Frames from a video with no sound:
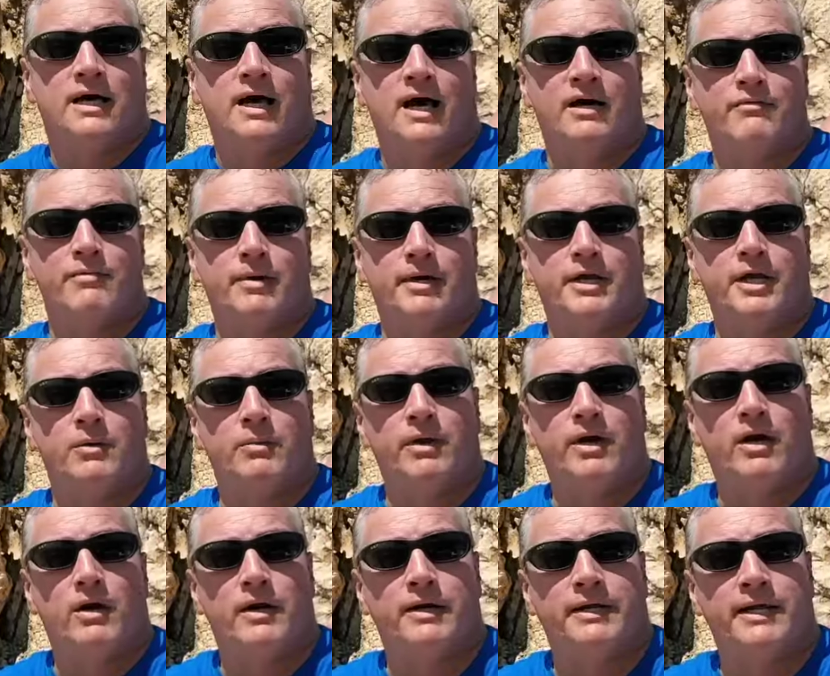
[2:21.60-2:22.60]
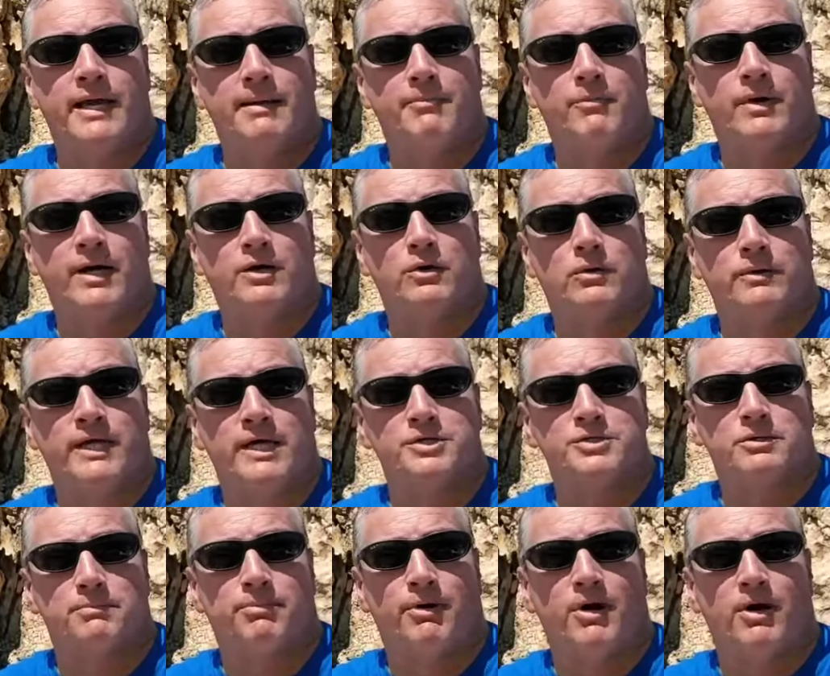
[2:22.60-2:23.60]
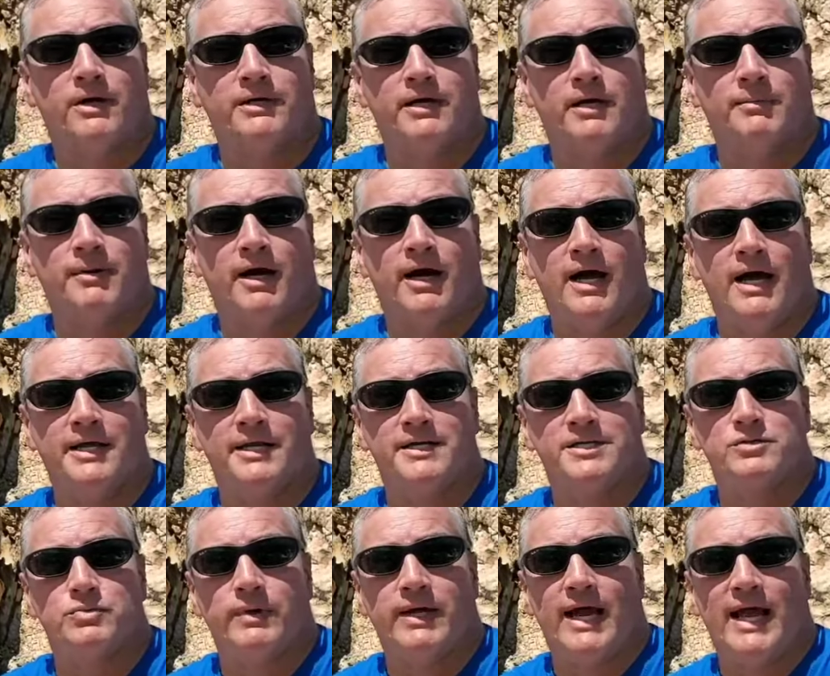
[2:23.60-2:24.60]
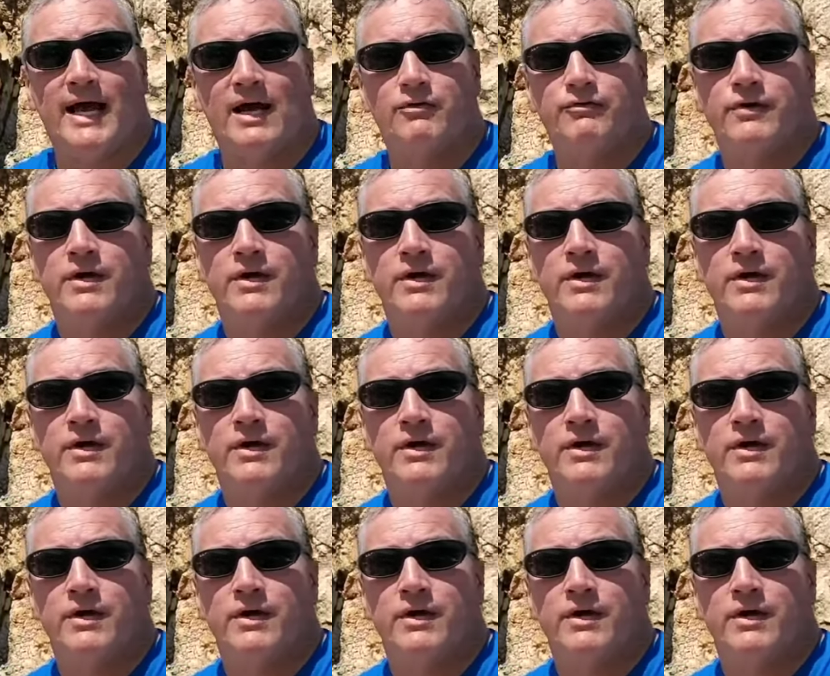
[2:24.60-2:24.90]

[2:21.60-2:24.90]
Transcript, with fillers: Hi everybody, here we are in Cape Greco National Park. Now behind us we have